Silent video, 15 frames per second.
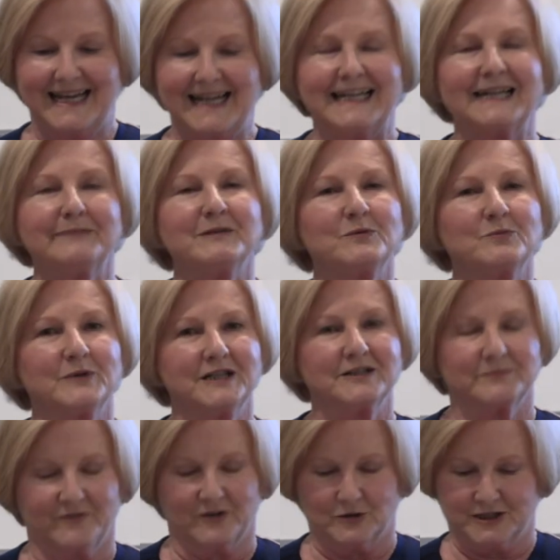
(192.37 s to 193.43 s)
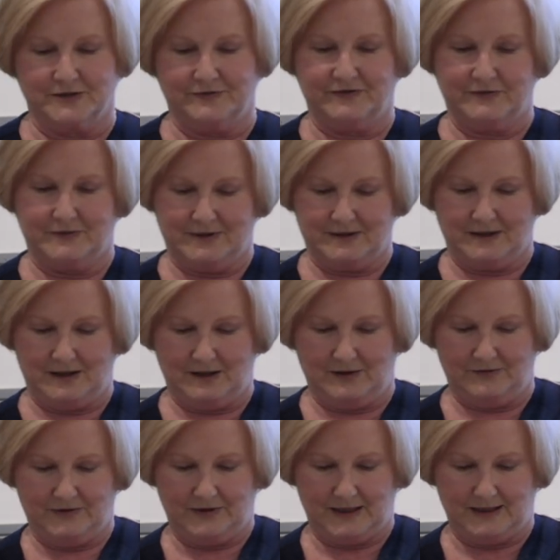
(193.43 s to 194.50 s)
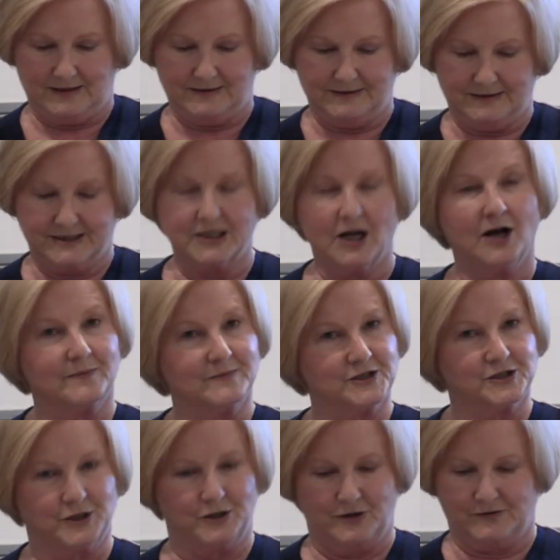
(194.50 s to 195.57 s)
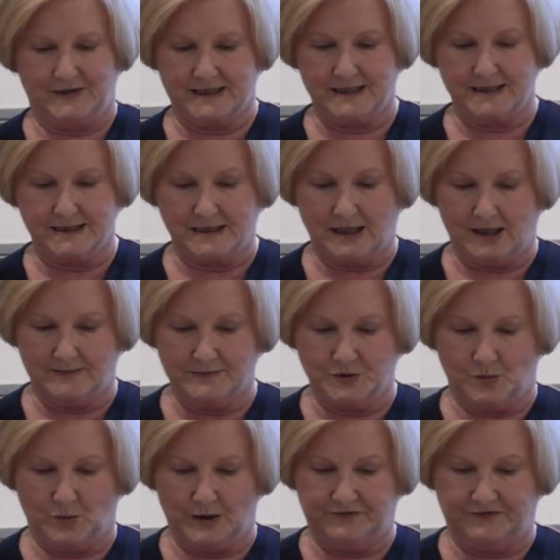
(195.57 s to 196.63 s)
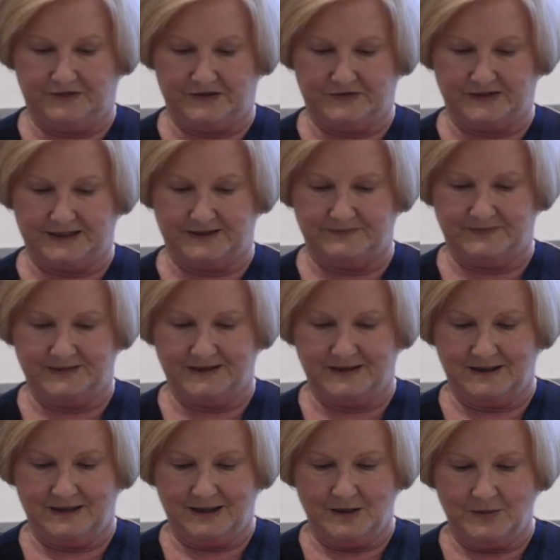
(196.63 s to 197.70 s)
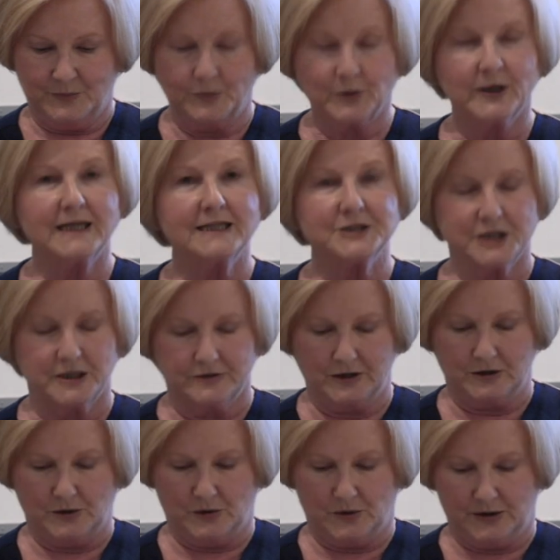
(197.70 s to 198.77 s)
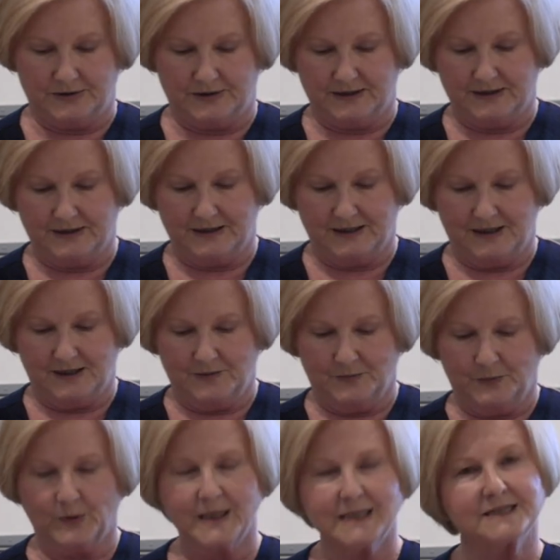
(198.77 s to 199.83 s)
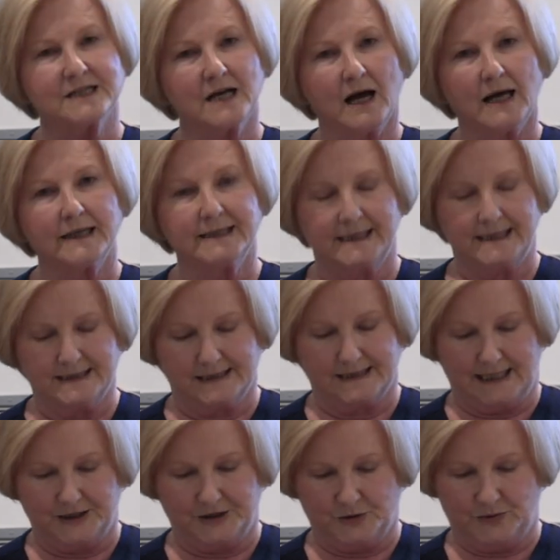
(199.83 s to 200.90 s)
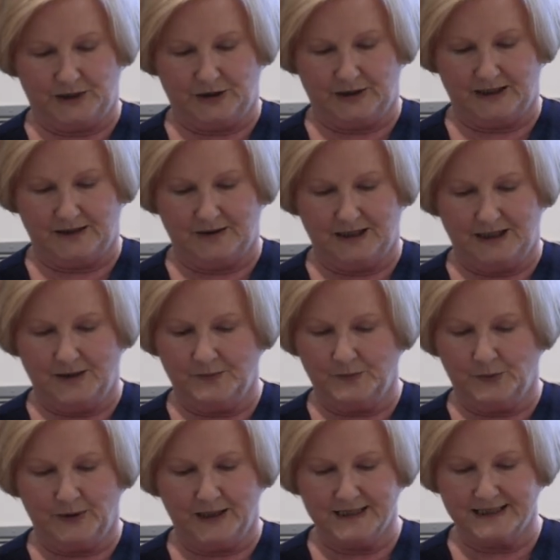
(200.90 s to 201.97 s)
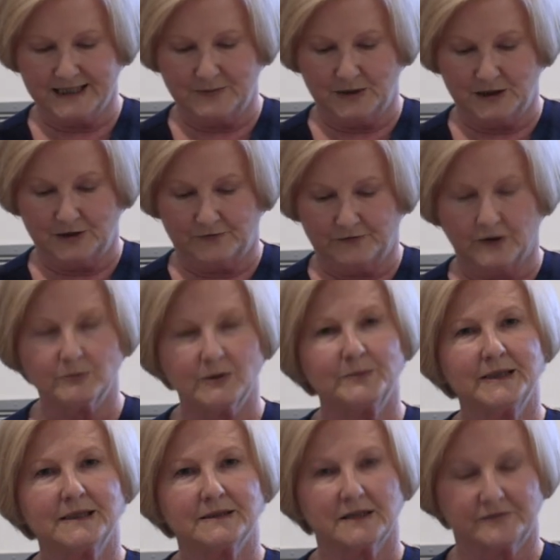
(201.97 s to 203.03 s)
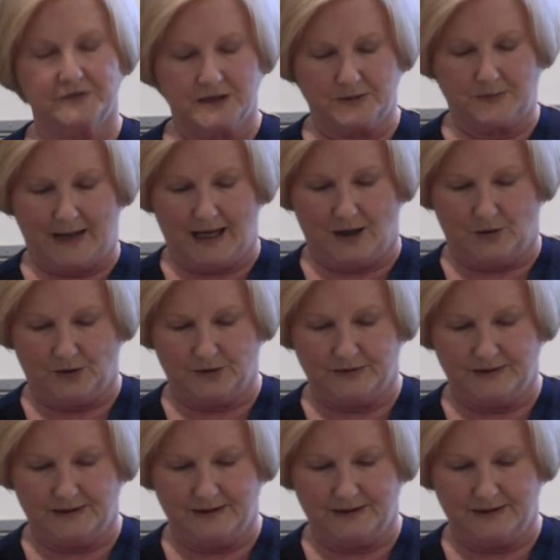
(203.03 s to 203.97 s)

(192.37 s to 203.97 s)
Let me read a verse of Psalms to you. This is Psalms 150. Praise ye the Lord. Praise God in his sanctuary. Praise him in the firmament of his power.